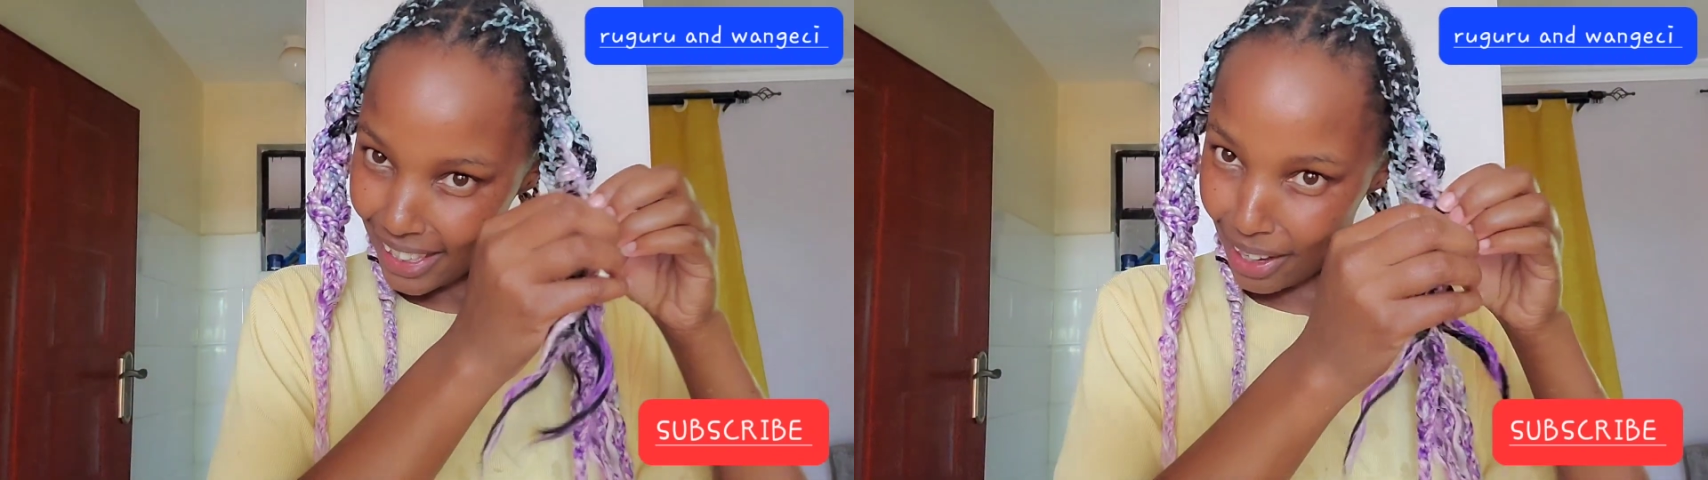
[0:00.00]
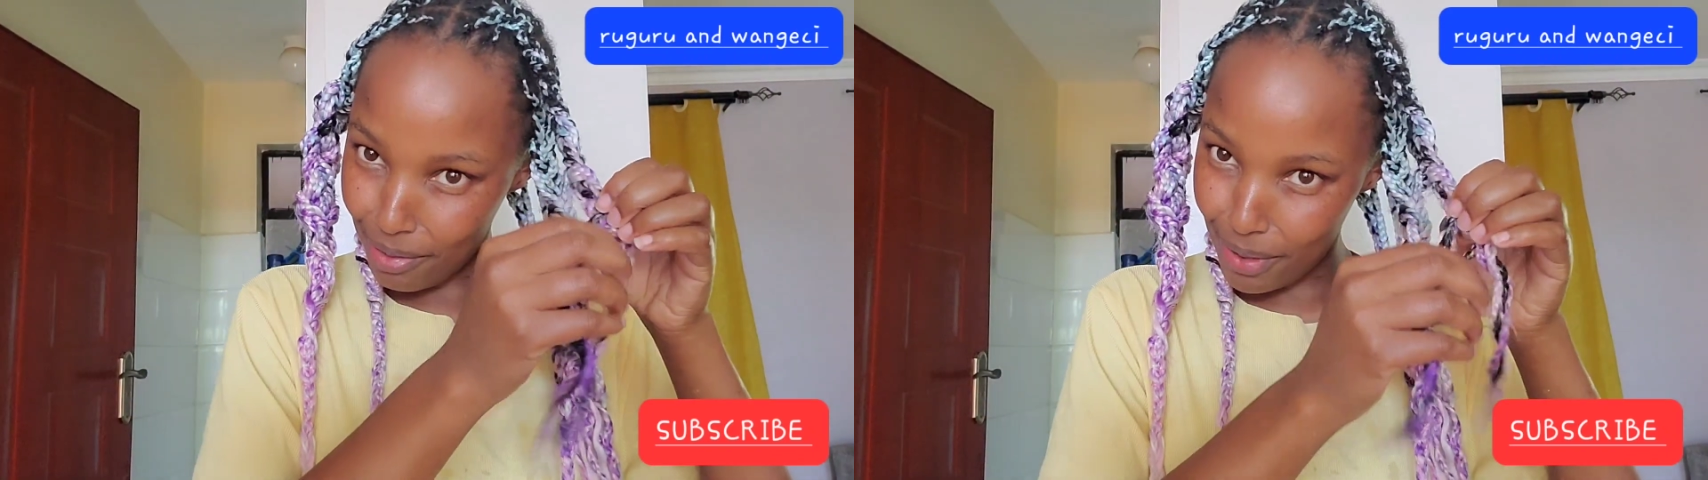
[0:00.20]

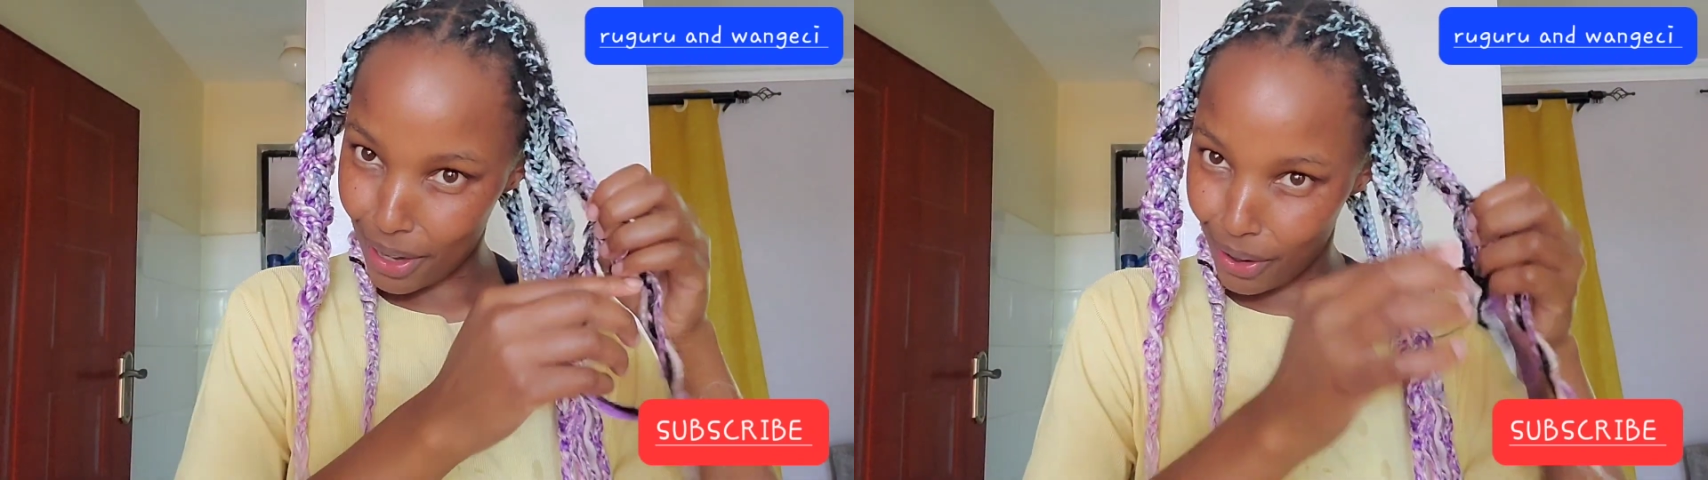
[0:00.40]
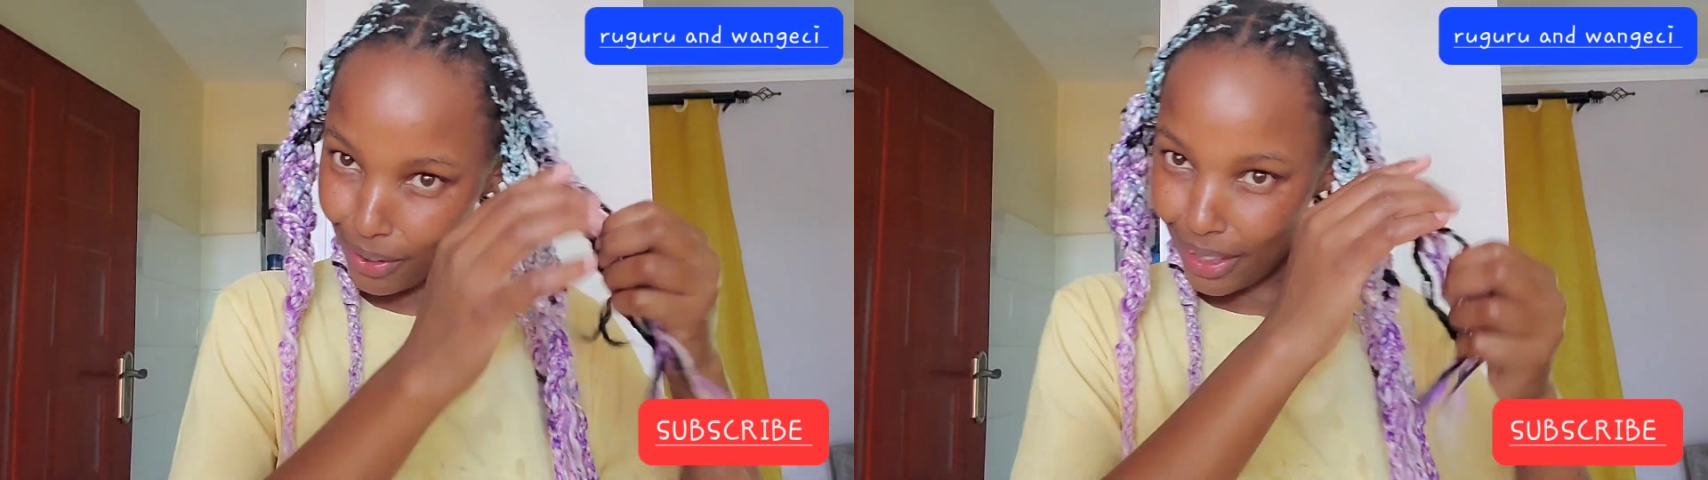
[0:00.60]
coming
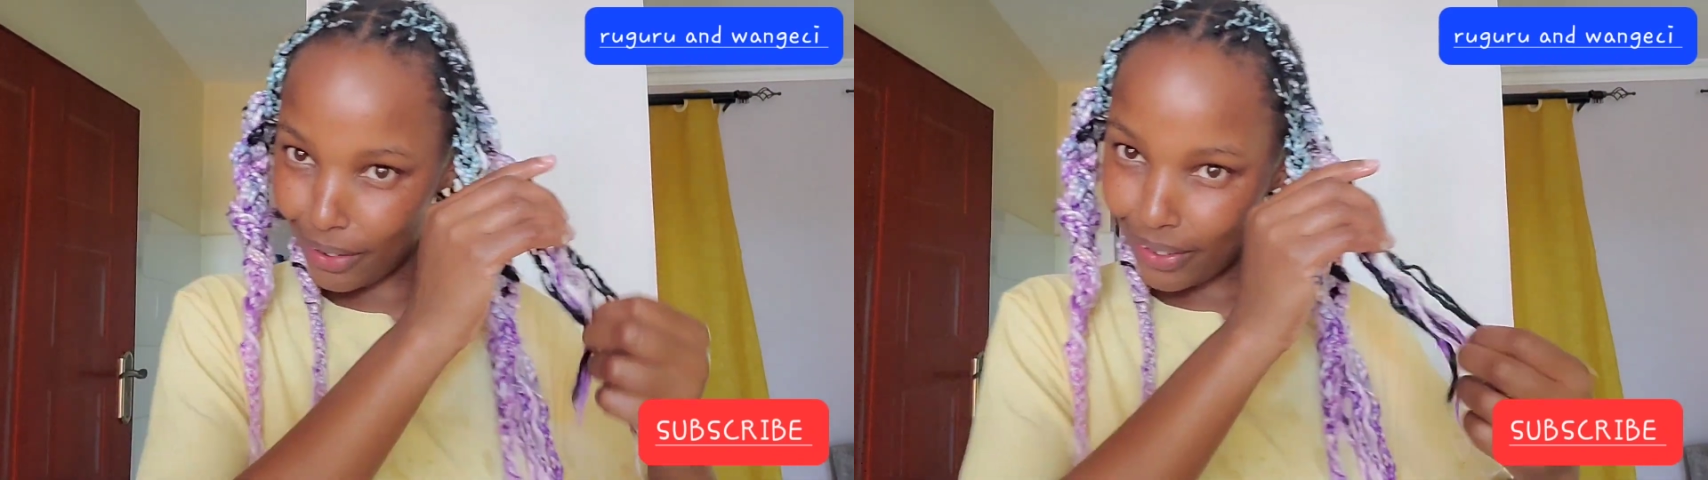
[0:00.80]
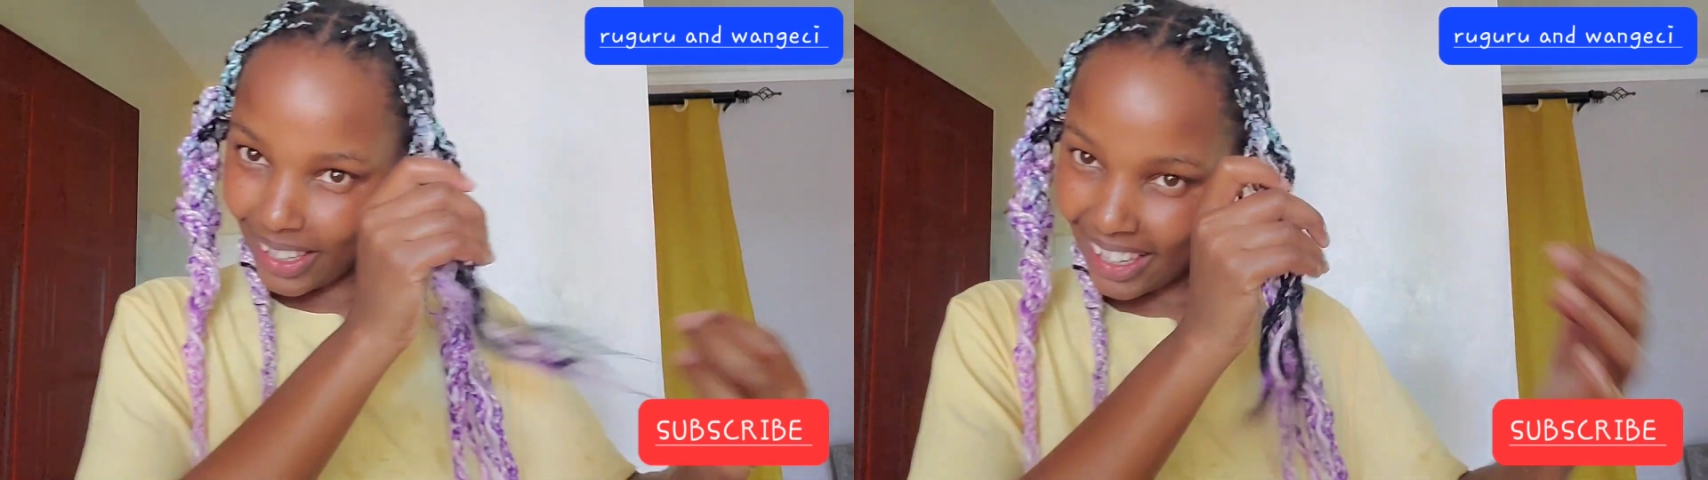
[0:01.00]
out the
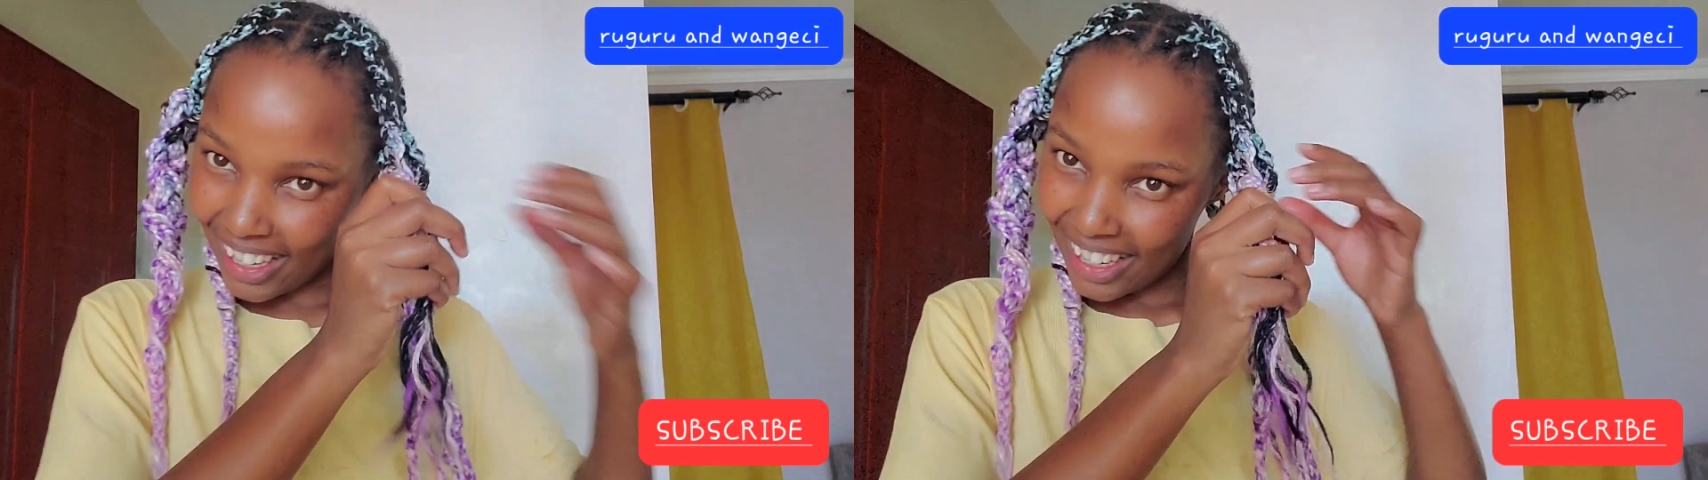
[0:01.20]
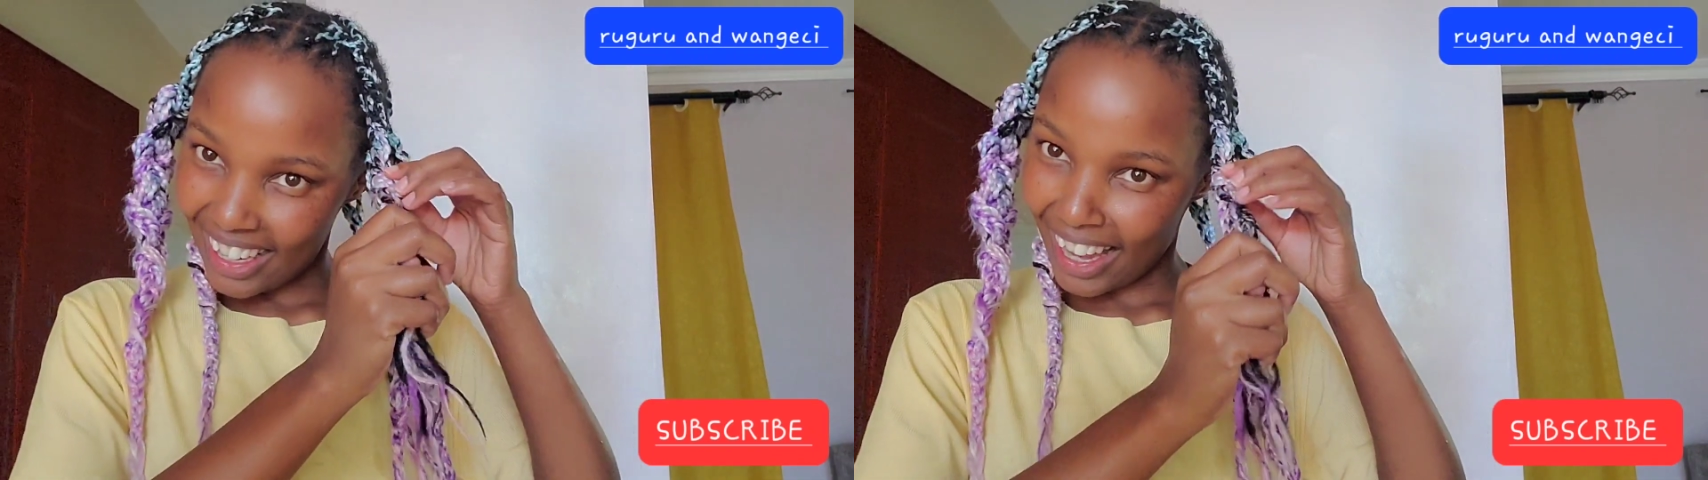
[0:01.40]
way